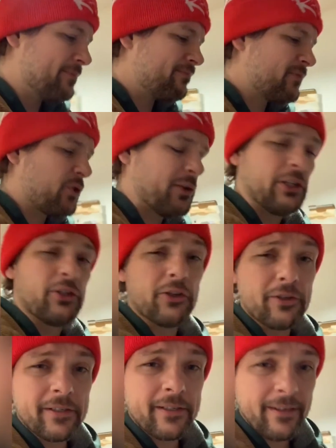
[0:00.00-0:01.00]

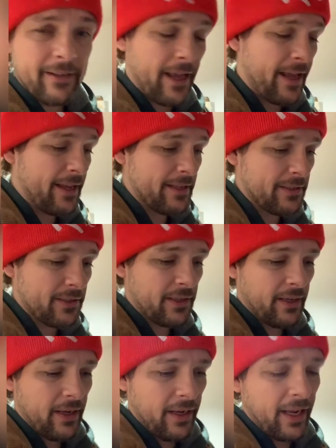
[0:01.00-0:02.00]
creatures and
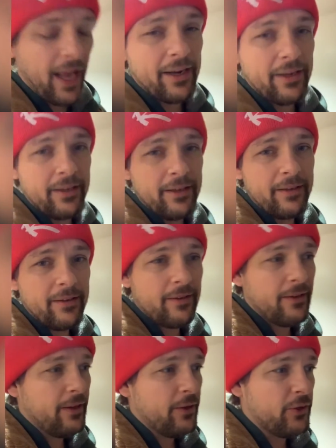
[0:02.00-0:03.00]
kind of
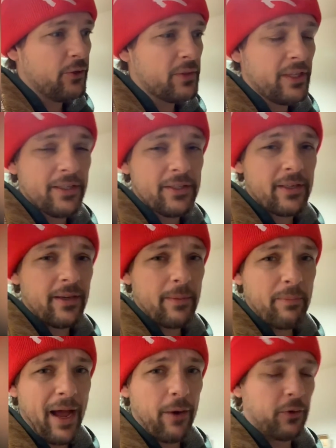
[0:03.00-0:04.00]
used his
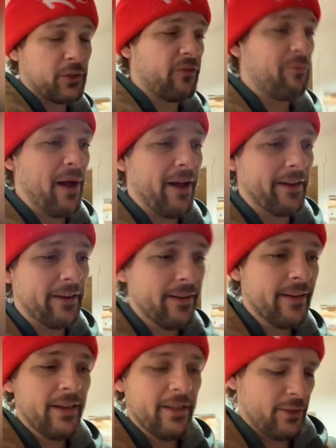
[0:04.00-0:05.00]
powers of pun
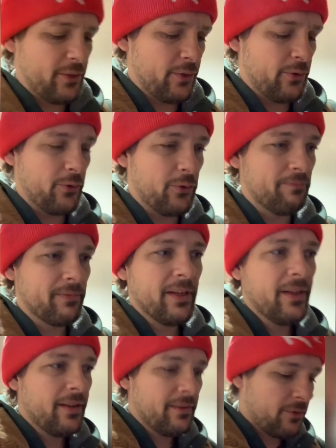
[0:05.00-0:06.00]
to
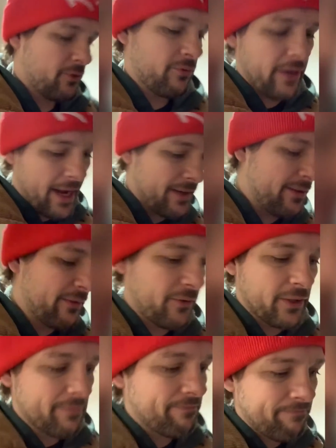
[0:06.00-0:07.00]
create
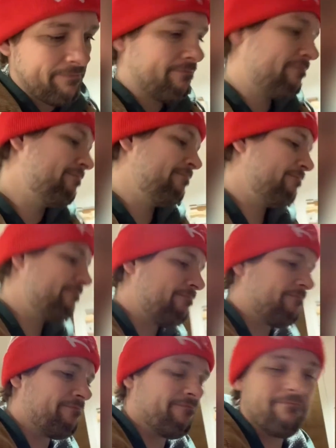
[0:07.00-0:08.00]
different
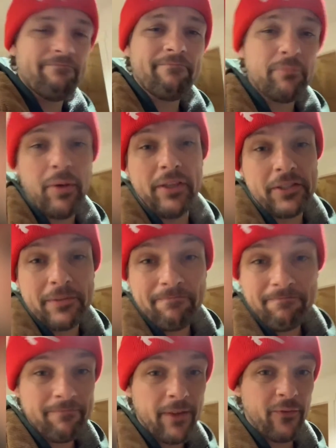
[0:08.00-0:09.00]
puns
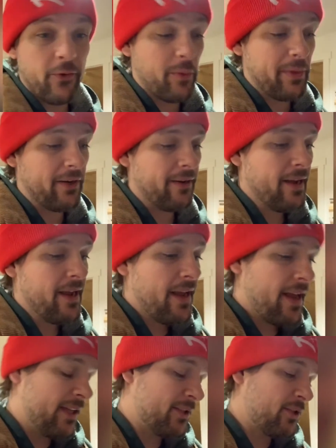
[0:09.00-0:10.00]
for the beer.
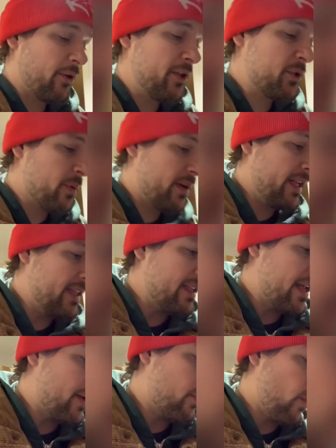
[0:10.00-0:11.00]
And so this one is
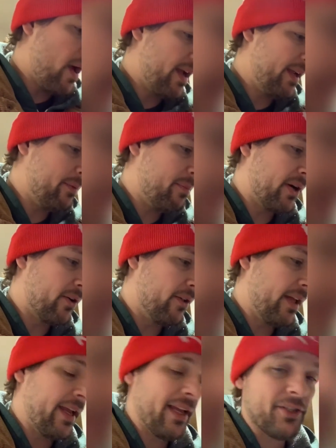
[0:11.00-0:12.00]
a wine barrel
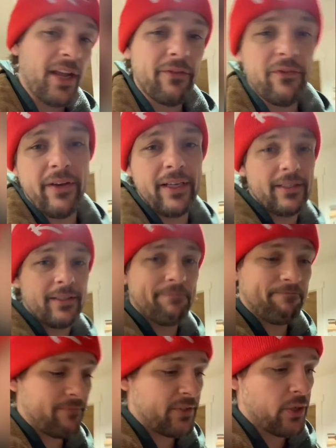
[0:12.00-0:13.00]
aged Hefeweizen.
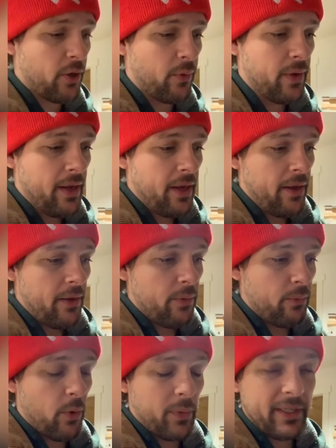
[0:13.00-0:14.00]
So
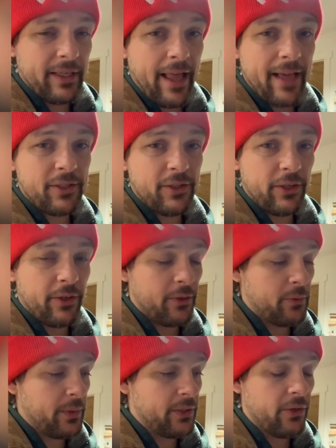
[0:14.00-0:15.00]
what we did last year is
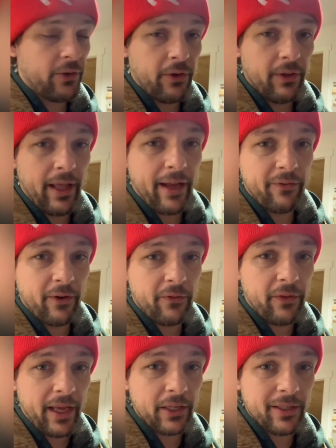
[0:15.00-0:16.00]
we took a lot of our
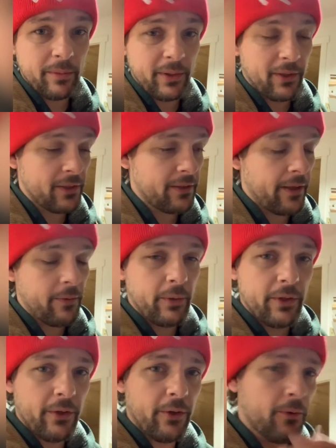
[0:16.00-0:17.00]
flagship beers that we
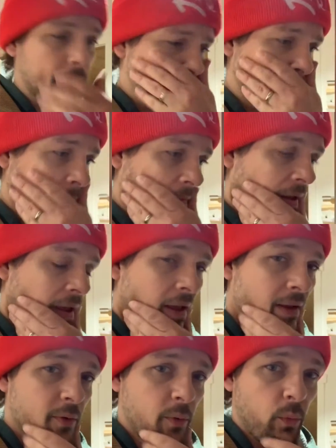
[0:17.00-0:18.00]
do
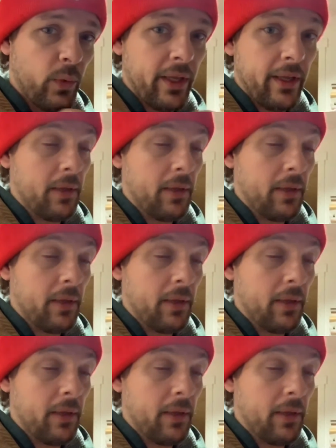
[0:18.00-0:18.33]
and we